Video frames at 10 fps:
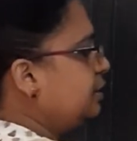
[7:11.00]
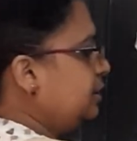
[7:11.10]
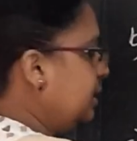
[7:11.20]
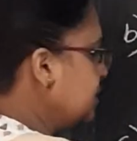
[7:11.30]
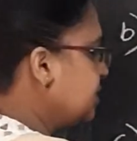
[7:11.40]

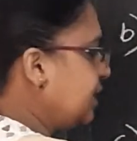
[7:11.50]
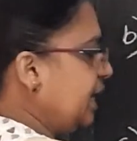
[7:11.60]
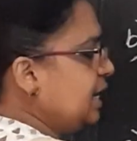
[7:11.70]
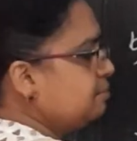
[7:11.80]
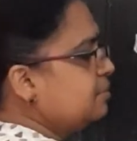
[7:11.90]
These
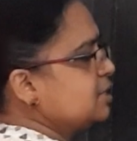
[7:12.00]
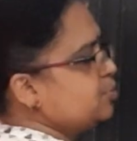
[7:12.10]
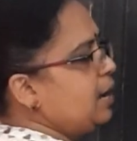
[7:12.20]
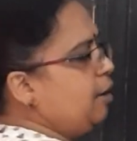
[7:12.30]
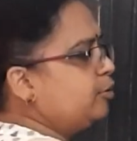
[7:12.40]
three numbers
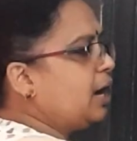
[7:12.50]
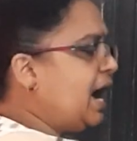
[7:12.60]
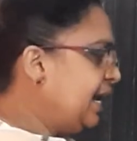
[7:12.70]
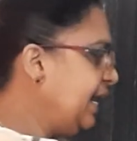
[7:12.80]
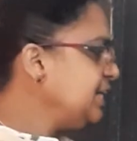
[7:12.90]
we have to
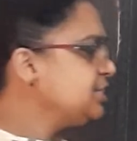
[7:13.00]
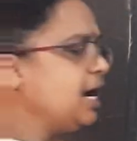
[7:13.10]
arrange